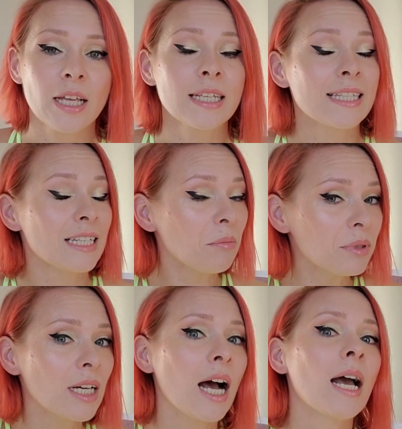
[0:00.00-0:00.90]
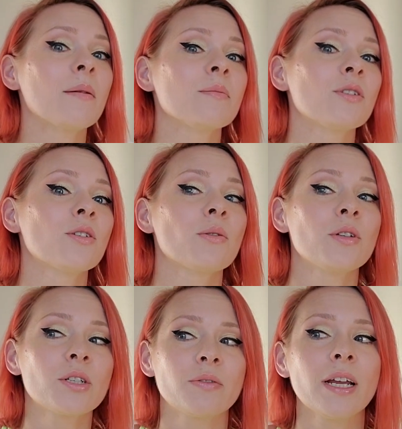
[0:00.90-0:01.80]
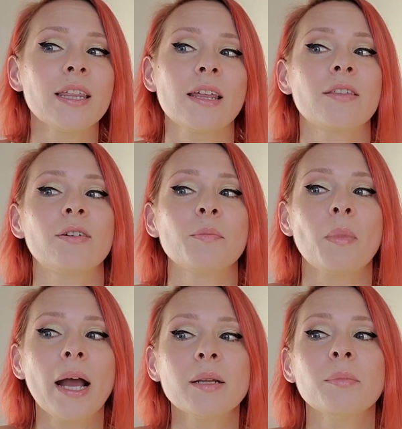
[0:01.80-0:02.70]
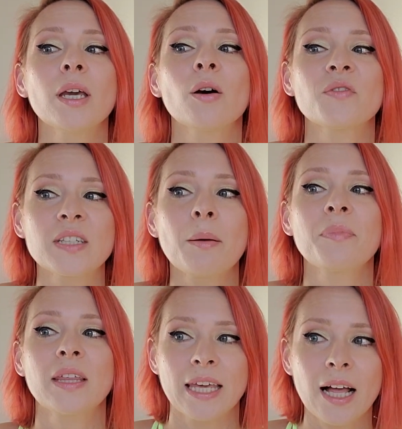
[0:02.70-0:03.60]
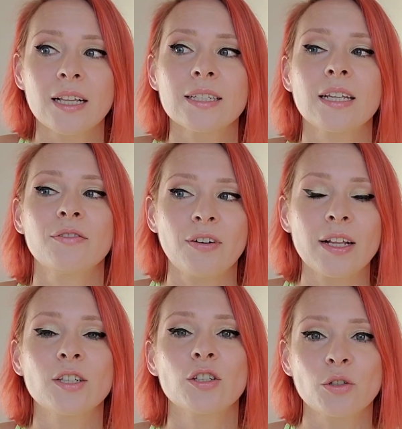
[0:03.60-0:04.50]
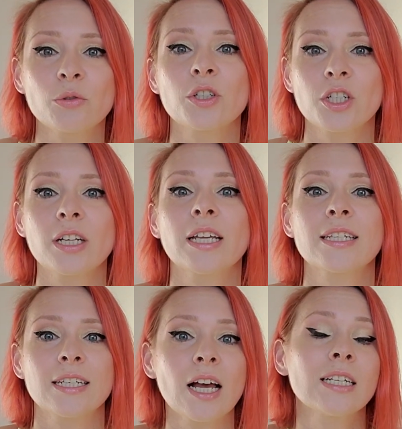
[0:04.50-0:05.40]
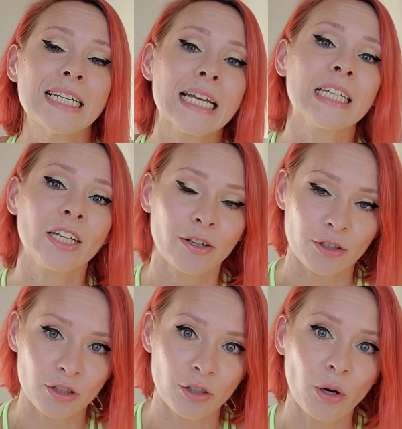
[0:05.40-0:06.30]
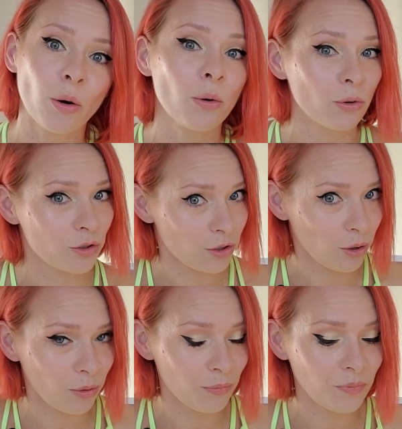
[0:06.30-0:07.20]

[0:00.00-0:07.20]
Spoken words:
Sometimes to a degree that they remind me of something else that Francis Kurkdjian has done 10 years ago or so.